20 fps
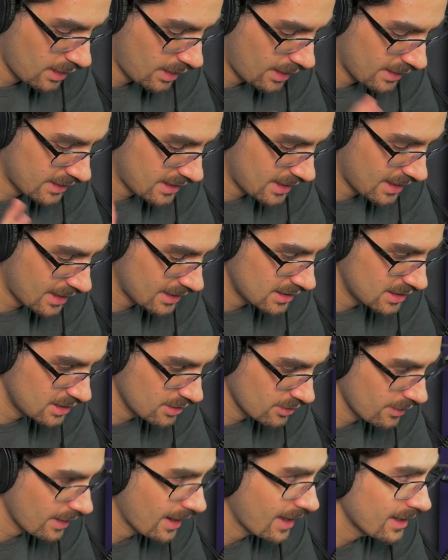I can't
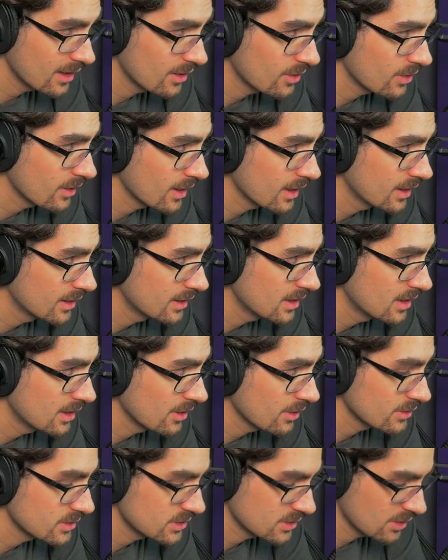hear anything in
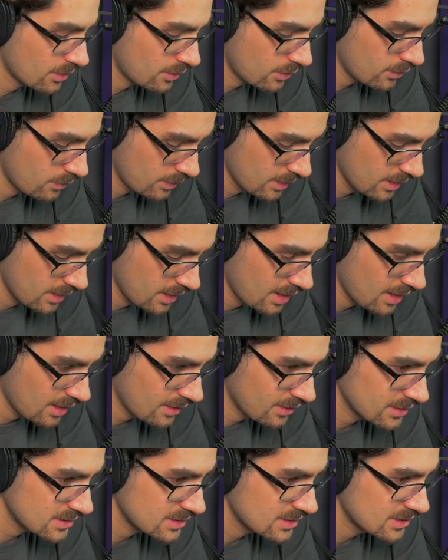here. So
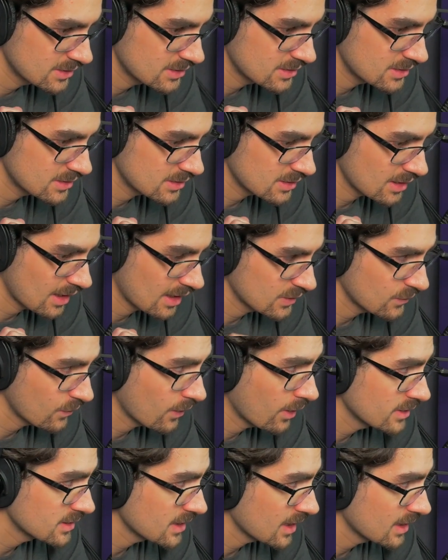this is, as
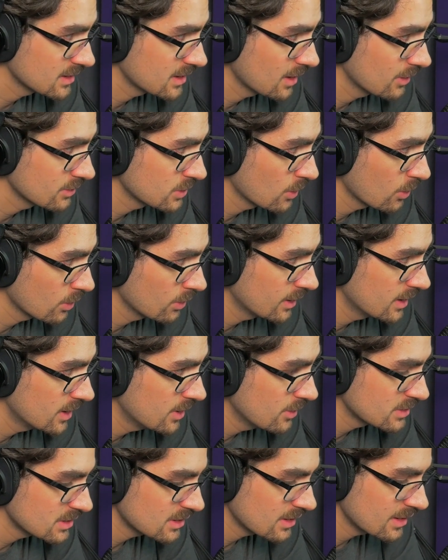far as I can tell, totally
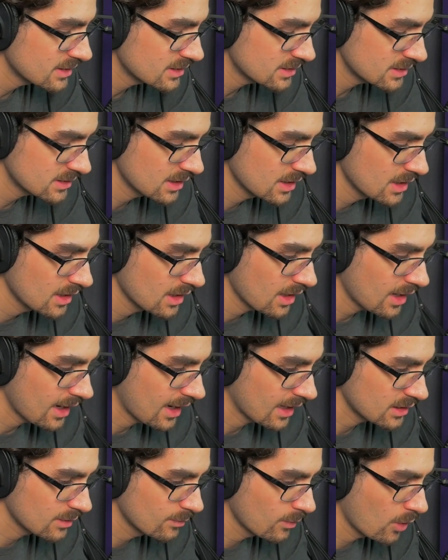useless
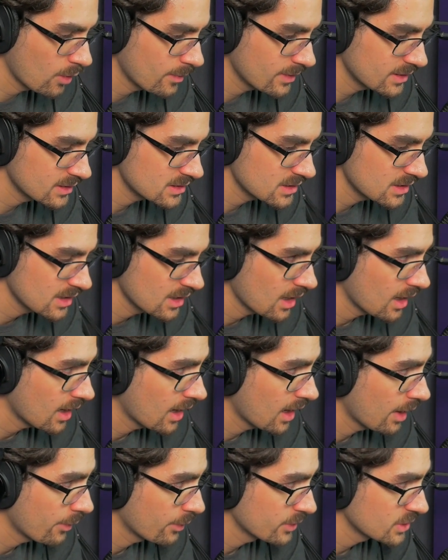at the moment.
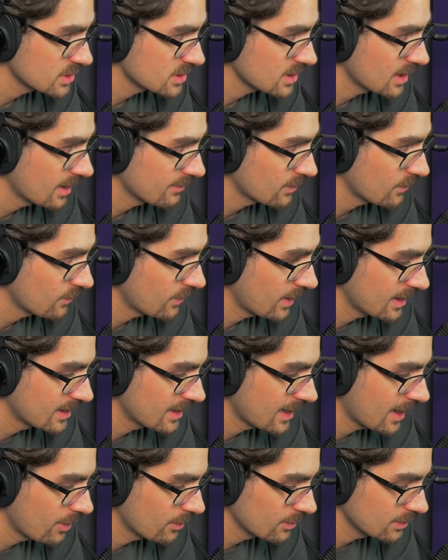We're just going to have to find
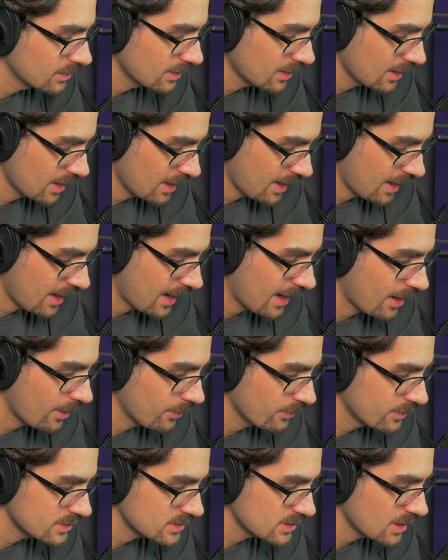out how
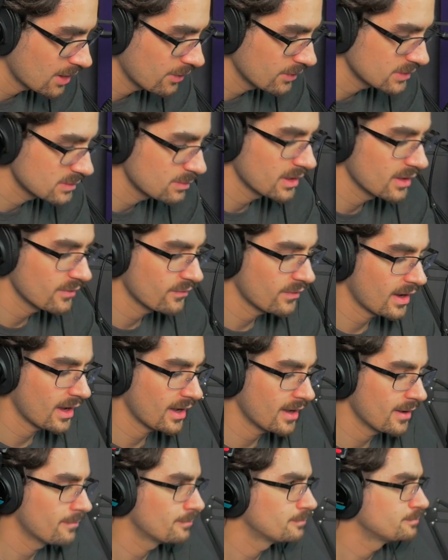this goes. But if
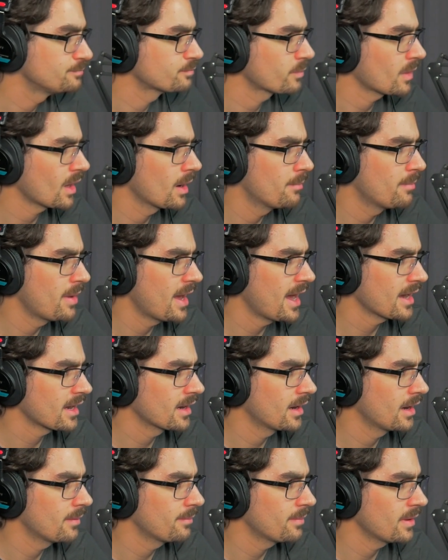I back
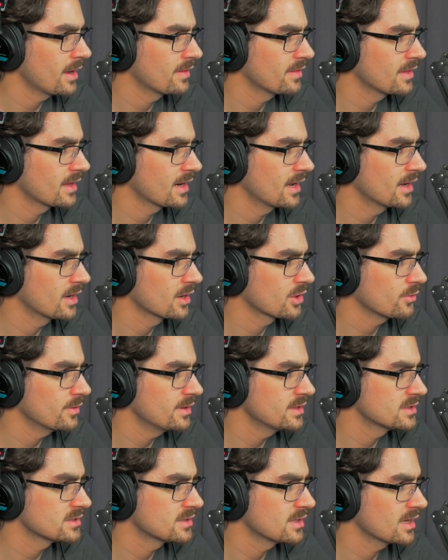up and then I
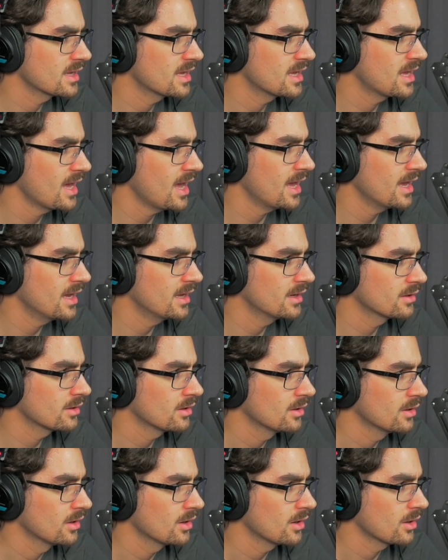increase the gain
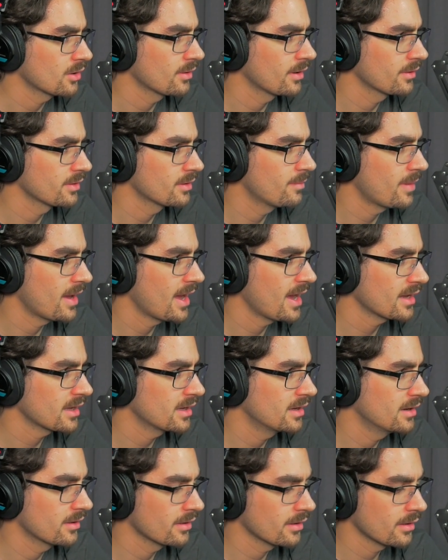around the back
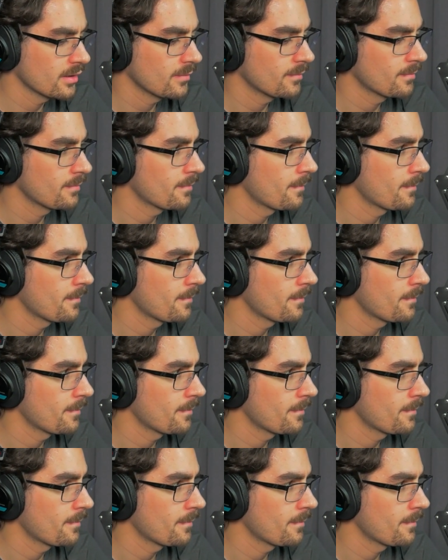here.